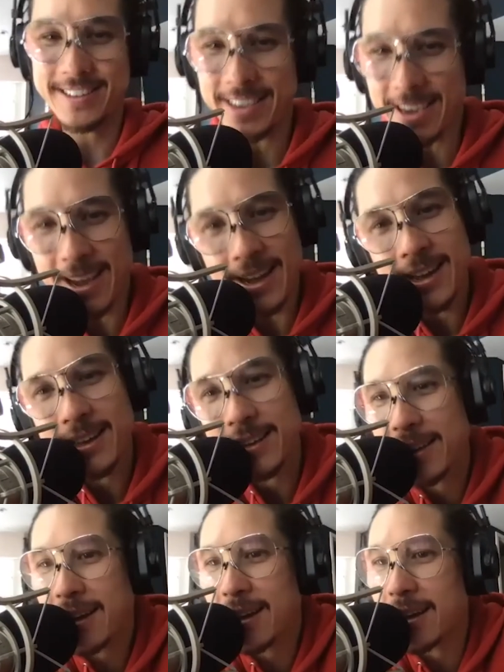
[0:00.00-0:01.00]
Yeah,
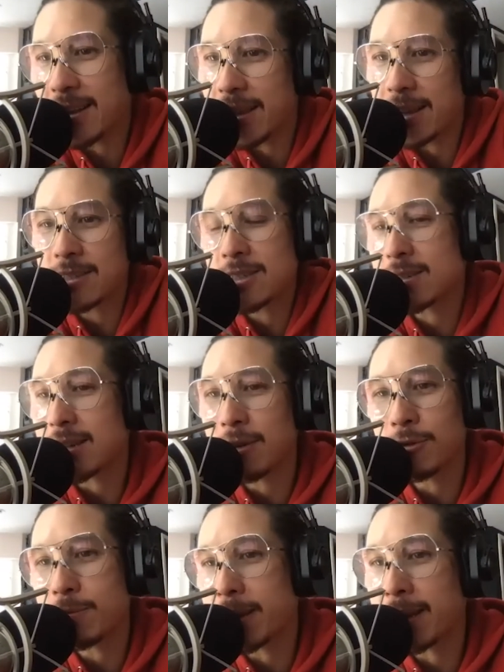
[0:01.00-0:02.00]
yeah, and that just
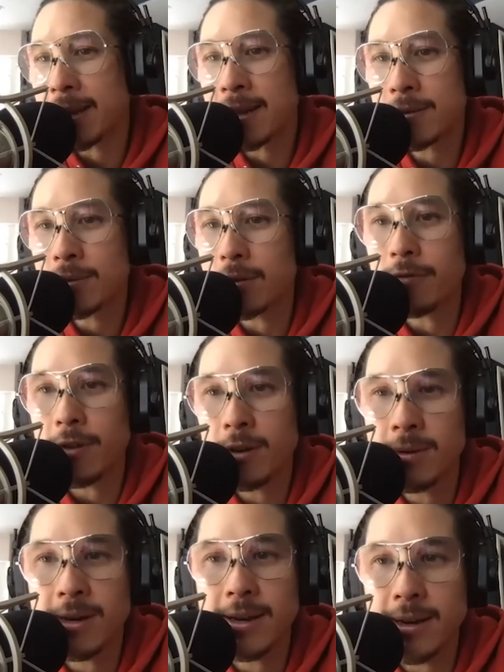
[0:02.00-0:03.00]
I was making hats with a friend
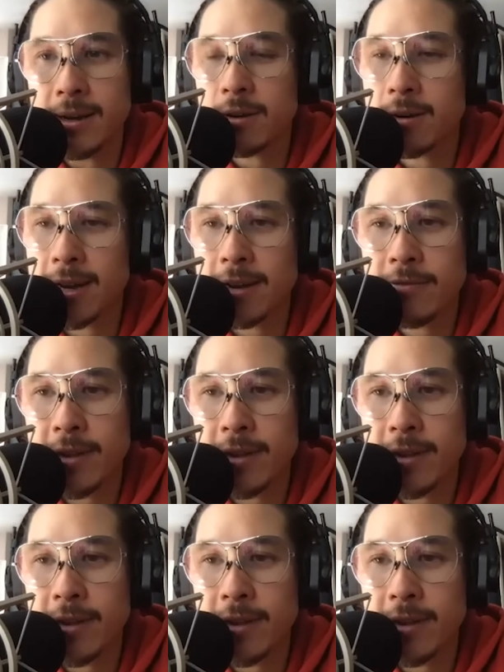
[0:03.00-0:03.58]
of mine at her hat